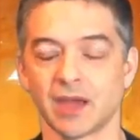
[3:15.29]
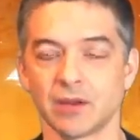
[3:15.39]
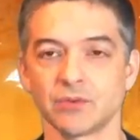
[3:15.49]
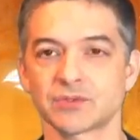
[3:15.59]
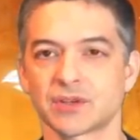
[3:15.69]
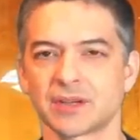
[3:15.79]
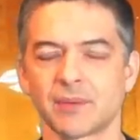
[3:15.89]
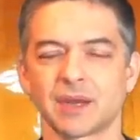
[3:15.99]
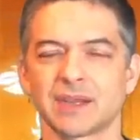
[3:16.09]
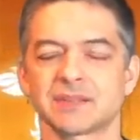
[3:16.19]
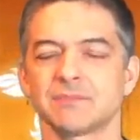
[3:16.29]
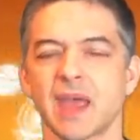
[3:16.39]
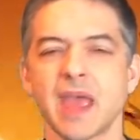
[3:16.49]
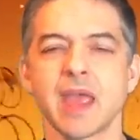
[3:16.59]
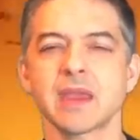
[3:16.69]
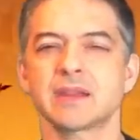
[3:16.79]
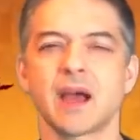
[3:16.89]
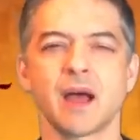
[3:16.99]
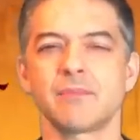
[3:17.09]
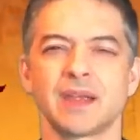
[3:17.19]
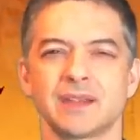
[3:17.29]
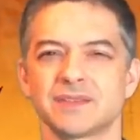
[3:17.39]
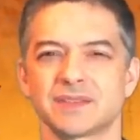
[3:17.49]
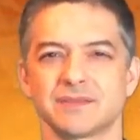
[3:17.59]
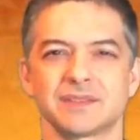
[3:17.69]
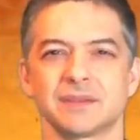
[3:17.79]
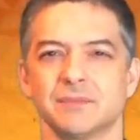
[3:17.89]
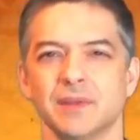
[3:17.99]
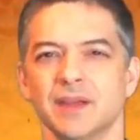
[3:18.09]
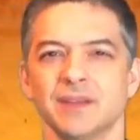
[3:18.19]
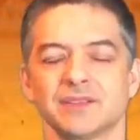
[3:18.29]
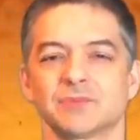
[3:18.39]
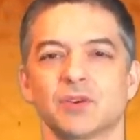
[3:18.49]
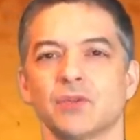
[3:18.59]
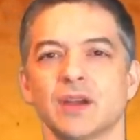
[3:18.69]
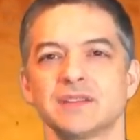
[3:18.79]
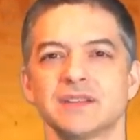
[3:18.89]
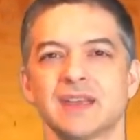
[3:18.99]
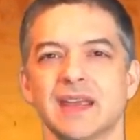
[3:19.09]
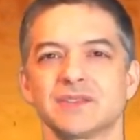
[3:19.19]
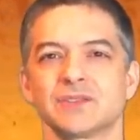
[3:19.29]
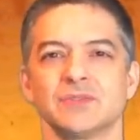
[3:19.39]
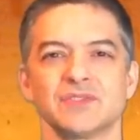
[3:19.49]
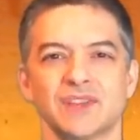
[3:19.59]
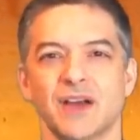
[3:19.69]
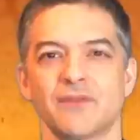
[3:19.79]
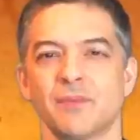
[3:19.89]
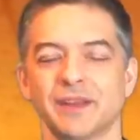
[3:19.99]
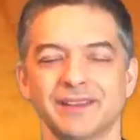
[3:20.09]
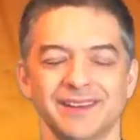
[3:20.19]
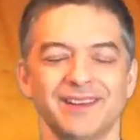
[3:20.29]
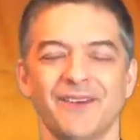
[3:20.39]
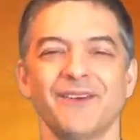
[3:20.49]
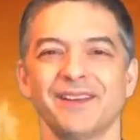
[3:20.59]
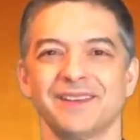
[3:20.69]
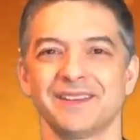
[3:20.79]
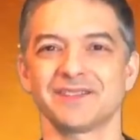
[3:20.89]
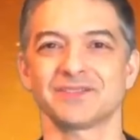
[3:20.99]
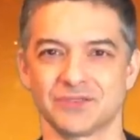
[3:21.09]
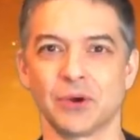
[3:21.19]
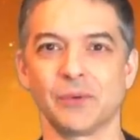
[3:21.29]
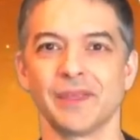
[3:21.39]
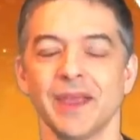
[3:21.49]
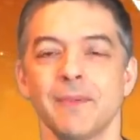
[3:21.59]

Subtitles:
I know I'm gonna get some hate comments and some crazy cancel stuff, but you know what? It's true.